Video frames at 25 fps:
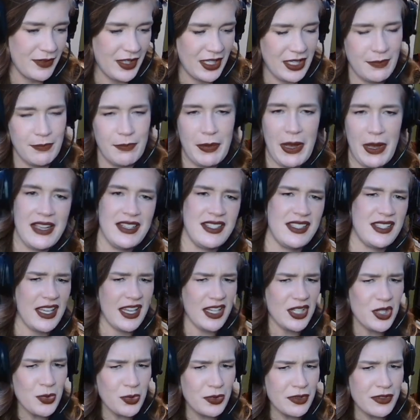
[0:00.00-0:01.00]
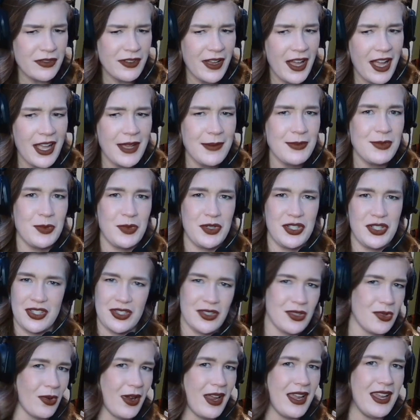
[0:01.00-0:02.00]
like bisexual vibes, which
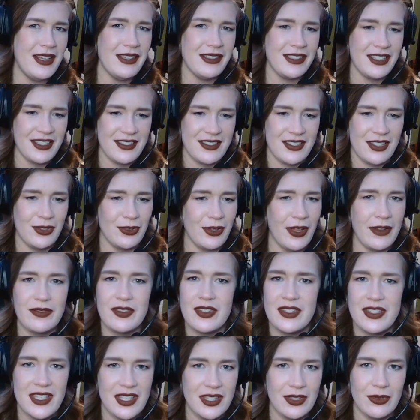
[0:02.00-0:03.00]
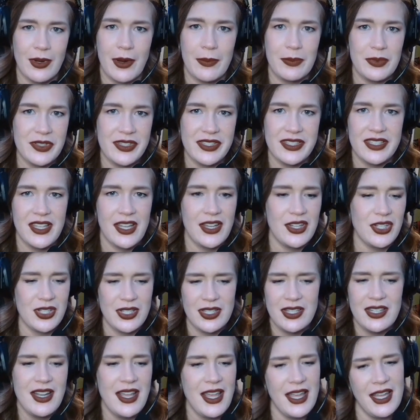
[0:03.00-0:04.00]
is great because you love to see the
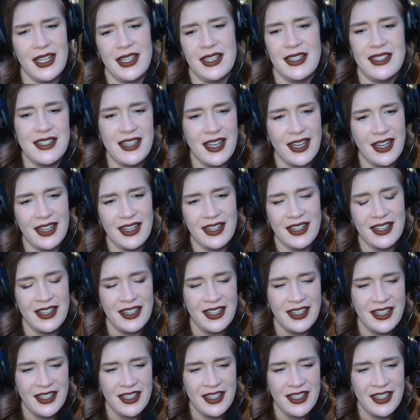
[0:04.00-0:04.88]
representation and uh